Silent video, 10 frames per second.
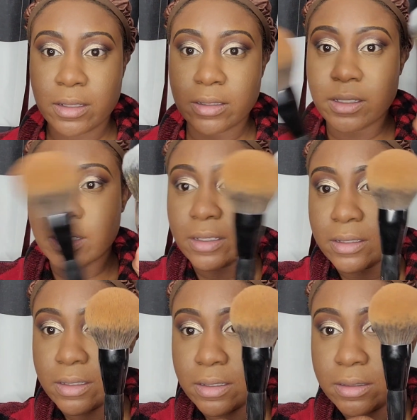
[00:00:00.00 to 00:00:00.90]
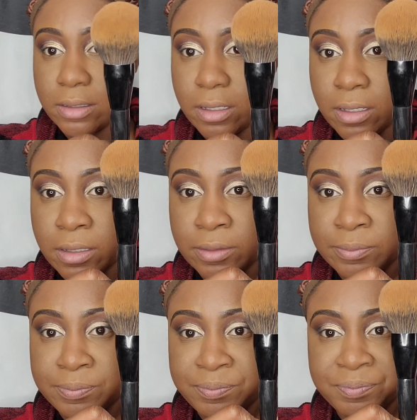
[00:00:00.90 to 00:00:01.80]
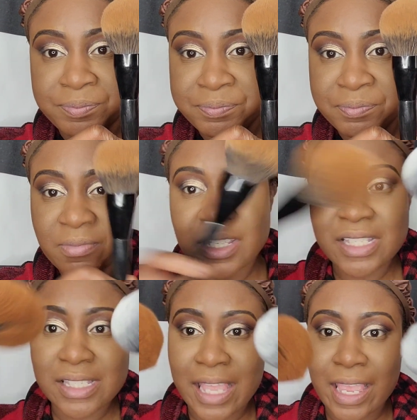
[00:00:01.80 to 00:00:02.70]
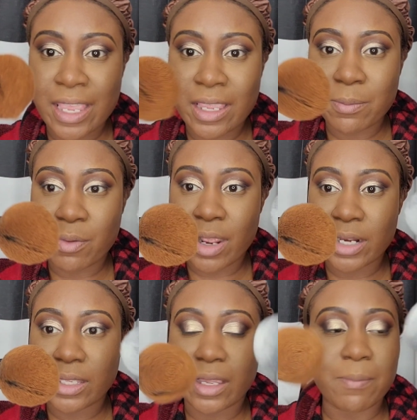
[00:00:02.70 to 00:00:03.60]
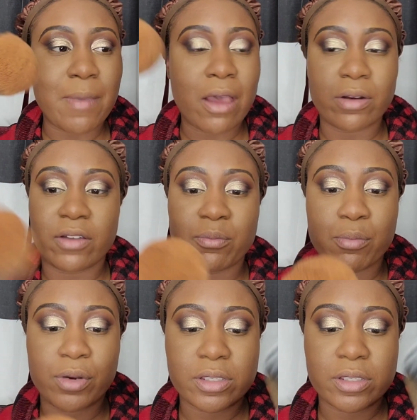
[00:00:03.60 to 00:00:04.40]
Look, look, same probably amount of